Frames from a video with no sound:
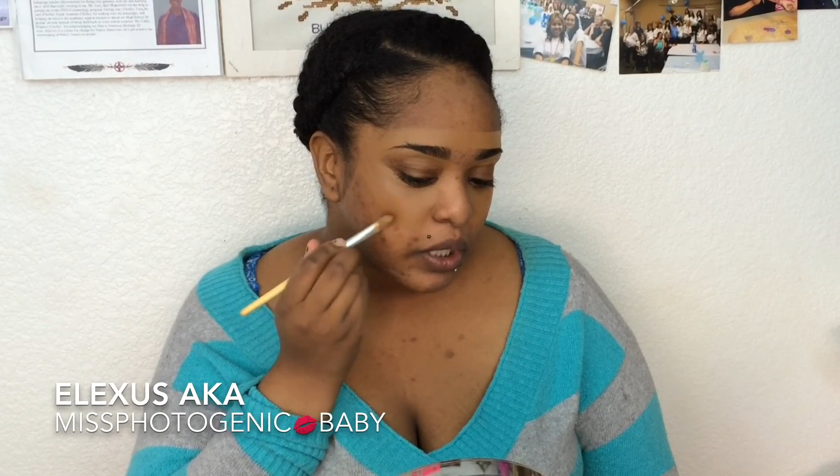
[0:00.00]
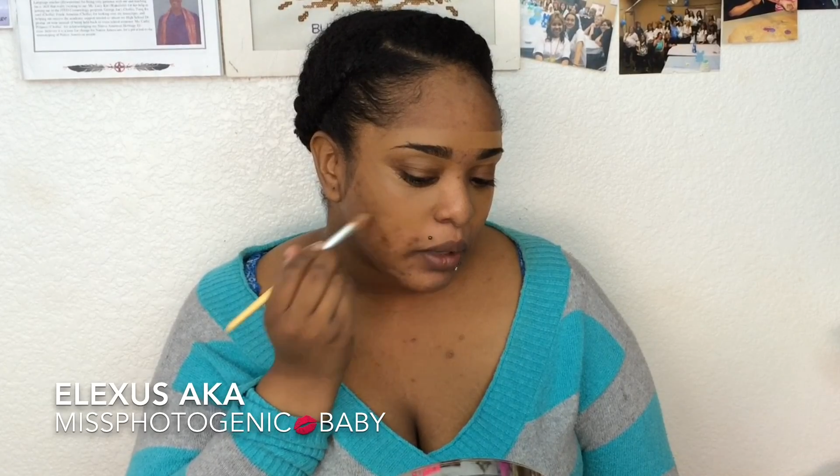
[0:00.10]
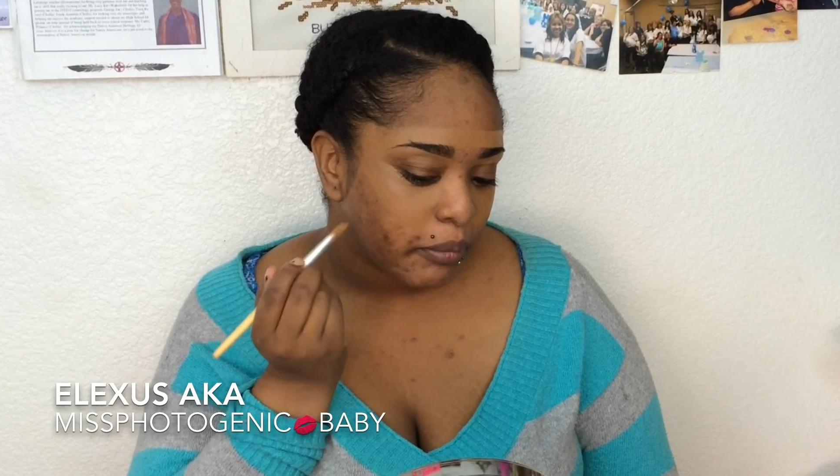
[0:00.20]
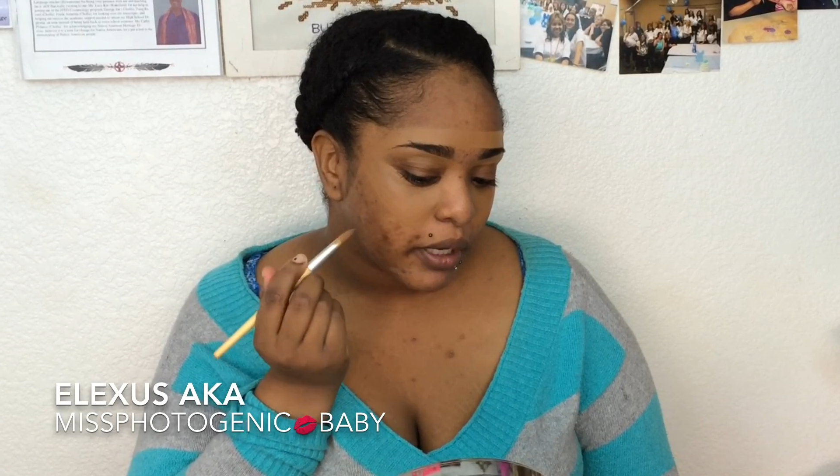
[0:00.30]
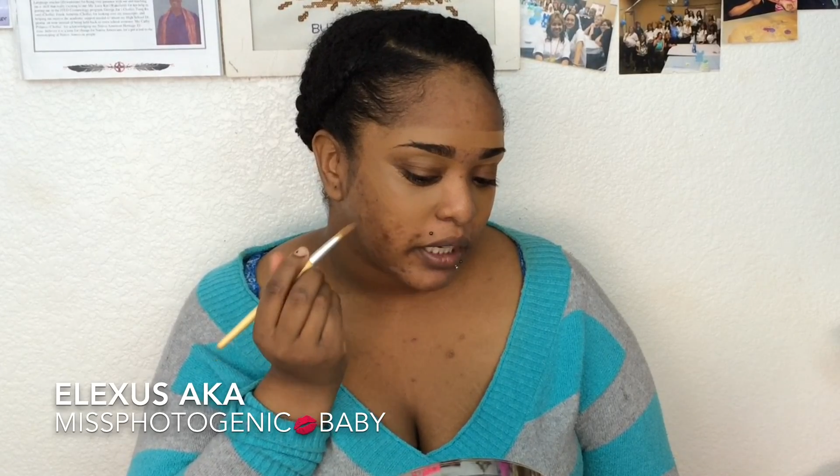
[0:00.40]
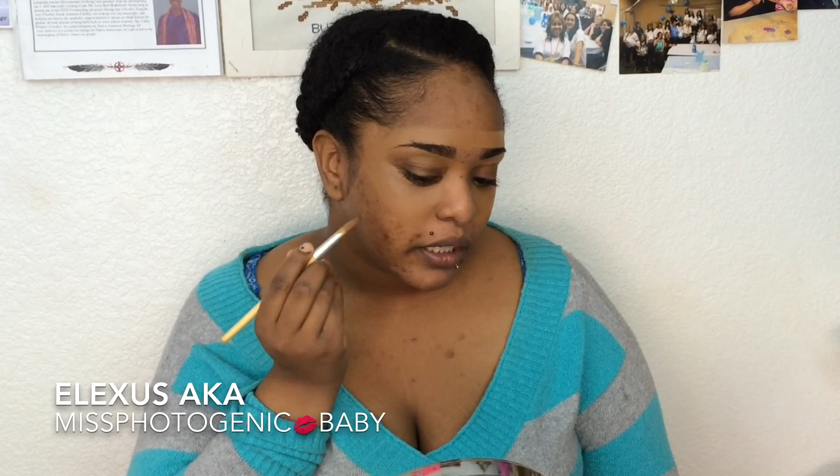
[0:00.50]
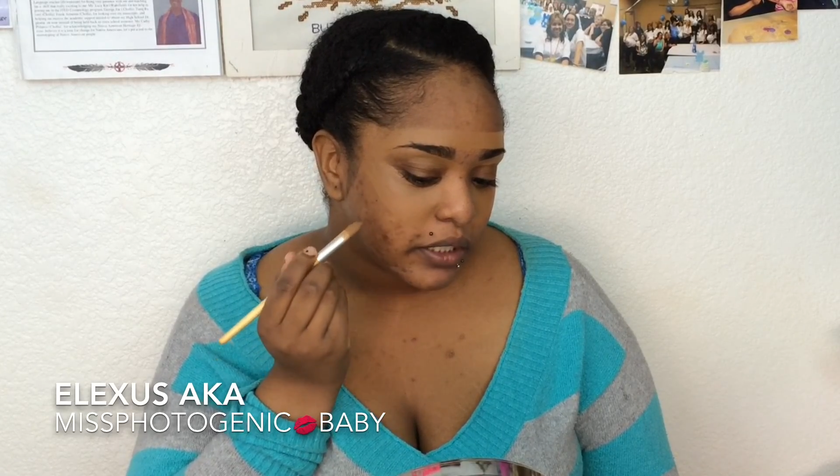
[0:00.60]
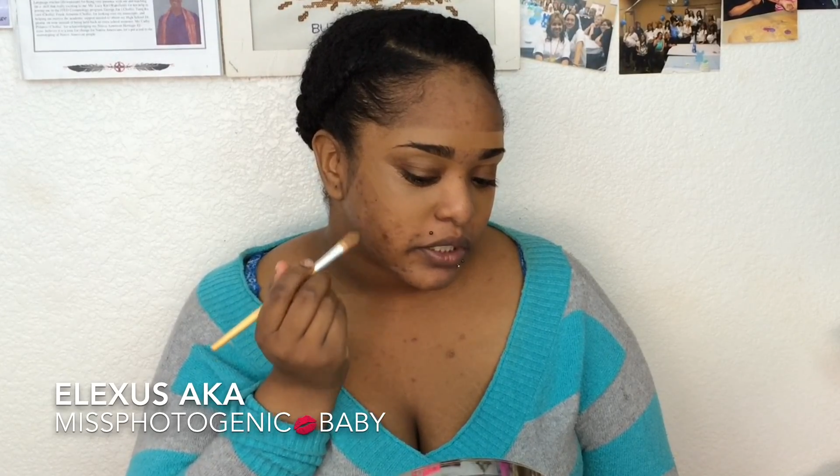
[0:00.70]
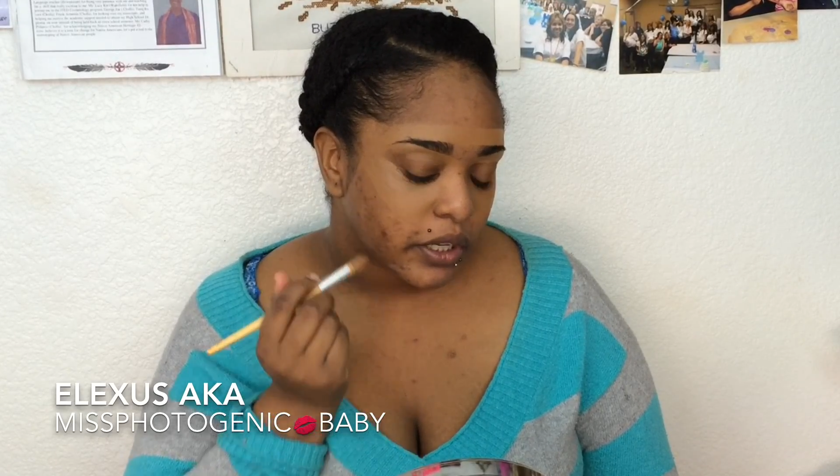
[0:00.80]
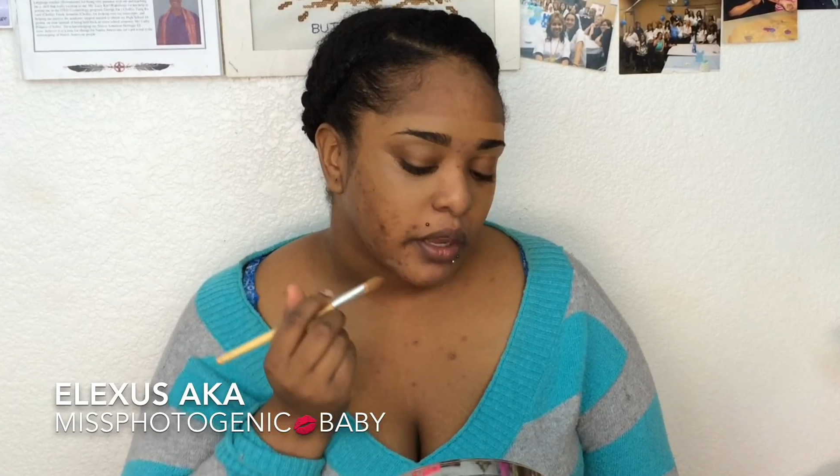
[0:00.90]
that buddy
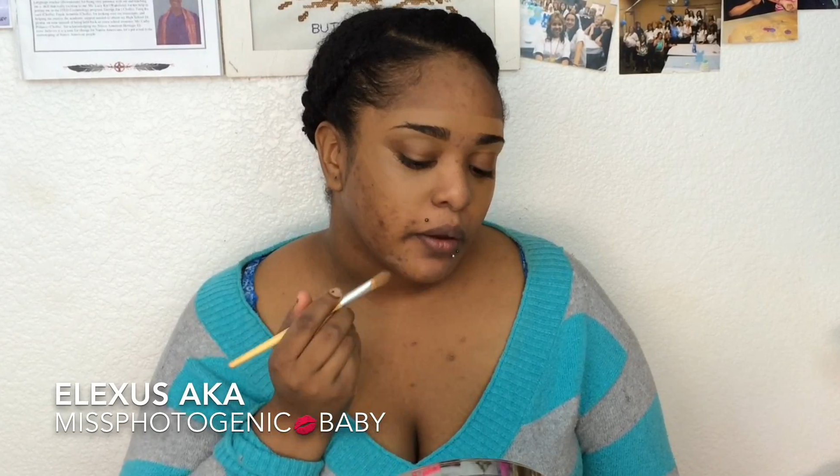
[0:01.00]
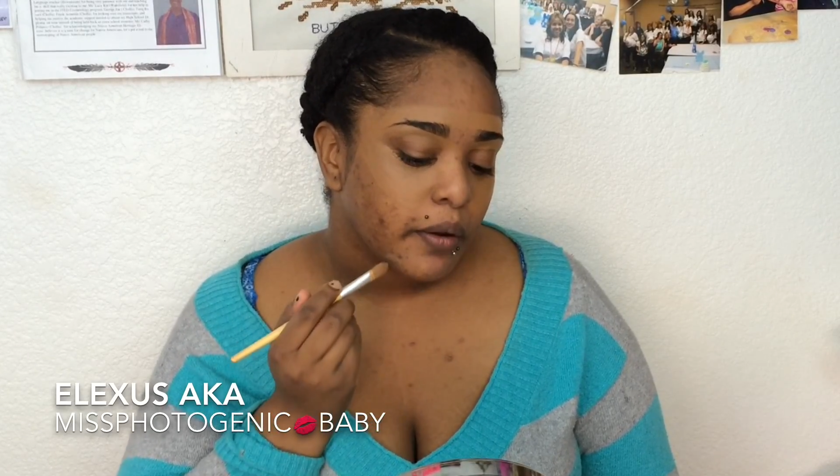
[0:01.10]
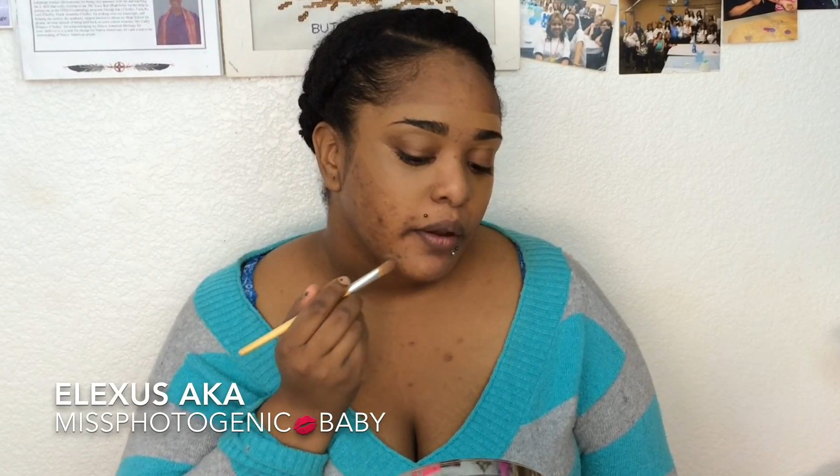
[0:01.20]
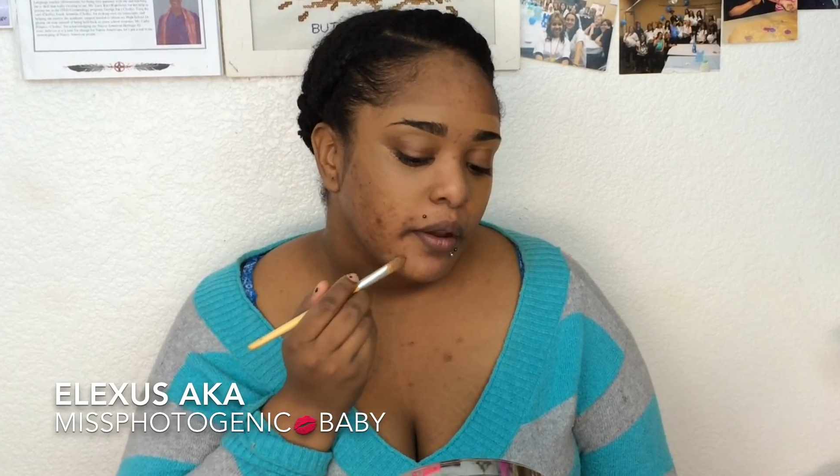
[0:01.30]
needs to go.